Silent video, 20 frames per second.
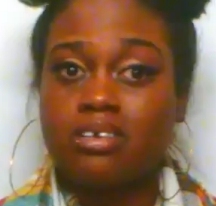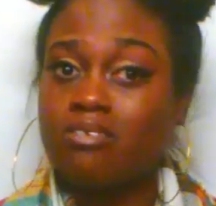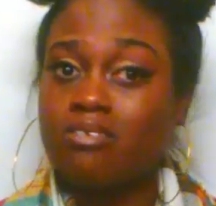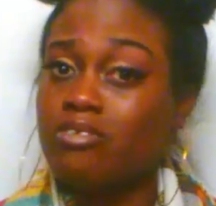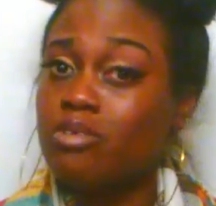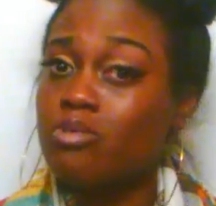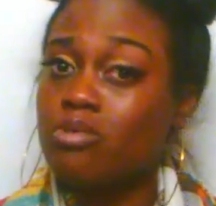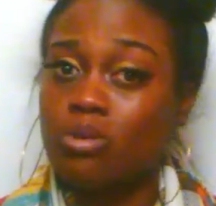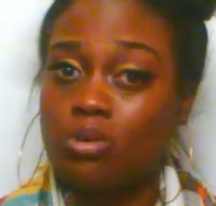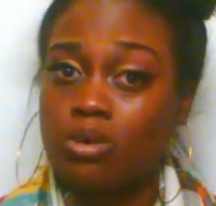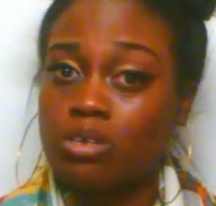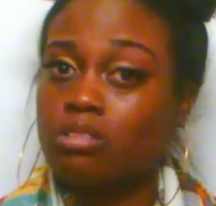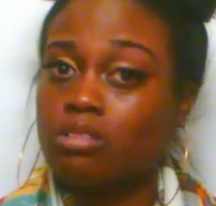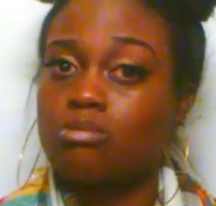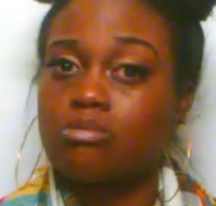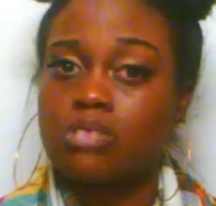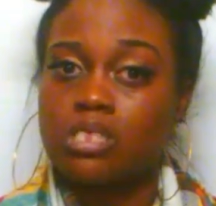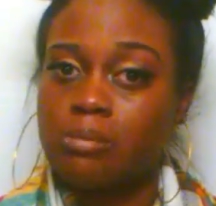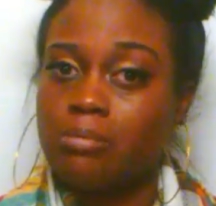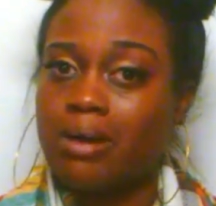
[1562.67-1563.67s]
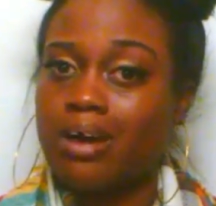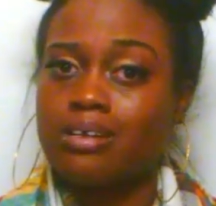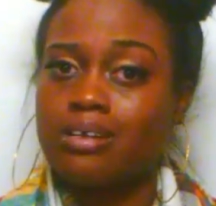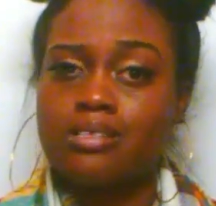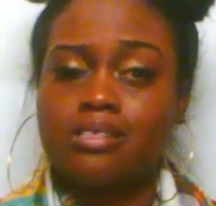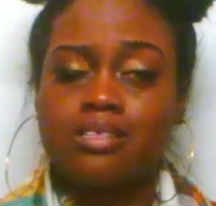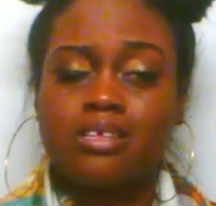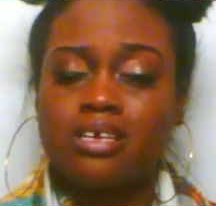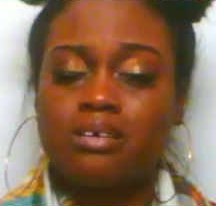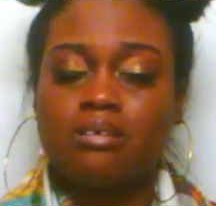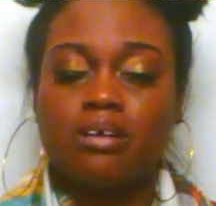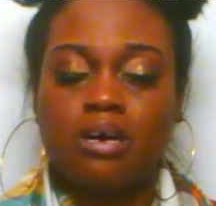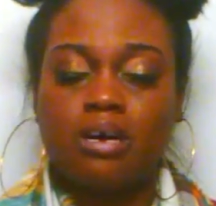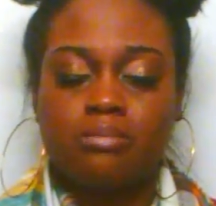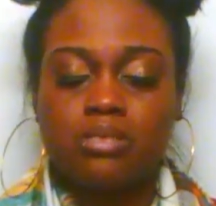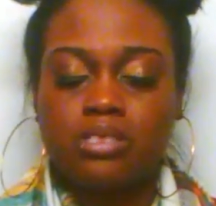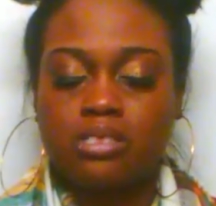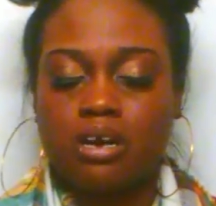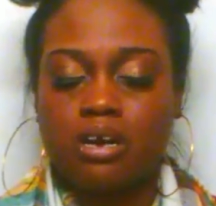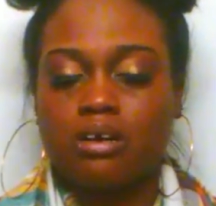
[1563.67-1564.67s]
if you're going through somebody's thing,
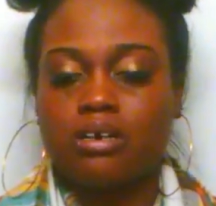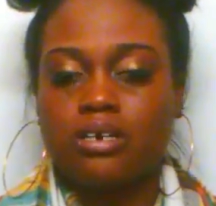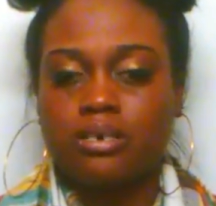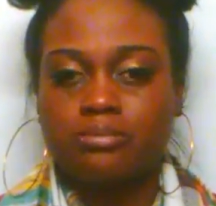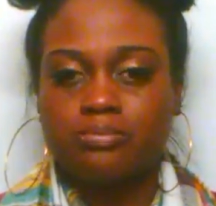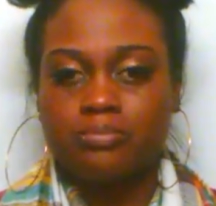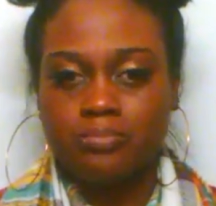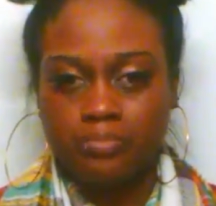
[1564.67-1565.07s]
I'm sorry.